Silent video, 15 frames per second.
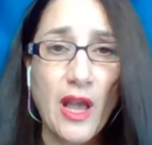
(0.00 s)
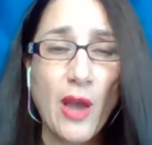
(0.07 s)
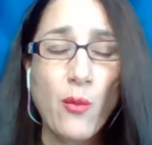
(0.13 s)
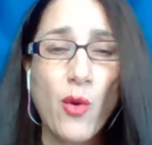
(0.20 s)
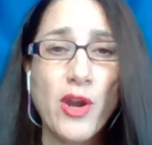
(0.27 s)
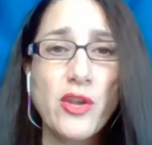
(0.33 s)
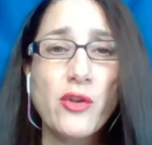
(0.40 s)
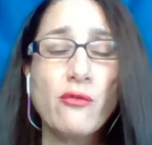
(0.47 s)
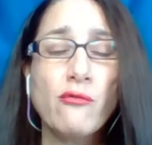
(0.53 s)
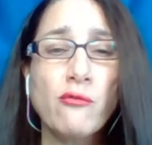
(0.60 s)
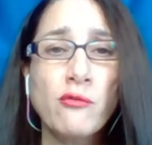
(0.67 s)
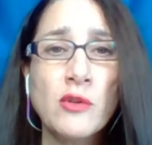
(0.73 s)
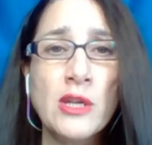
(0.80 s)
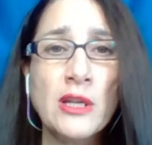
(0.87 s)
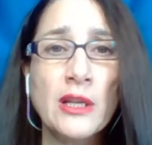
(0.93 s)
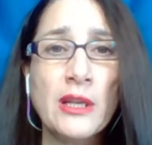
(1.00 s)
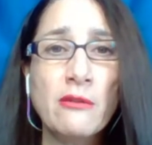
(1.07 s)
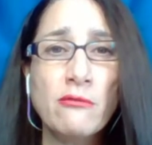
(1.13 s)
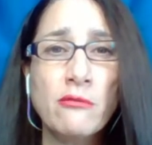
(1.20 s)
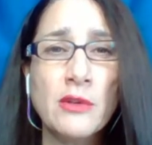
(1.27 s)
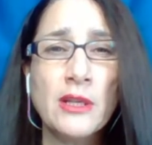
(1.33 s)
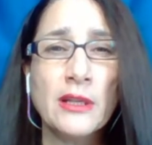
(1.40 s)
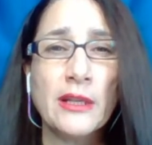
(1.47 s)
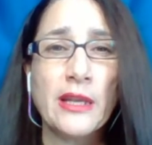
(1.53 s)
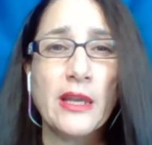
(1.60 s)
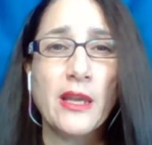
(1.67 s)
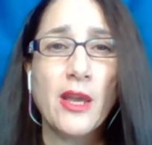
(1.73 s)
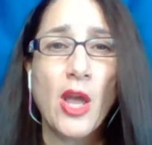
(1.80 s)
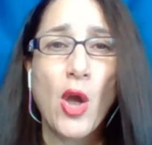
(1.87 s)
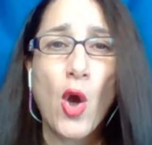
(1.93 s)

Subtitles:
I want you to really, really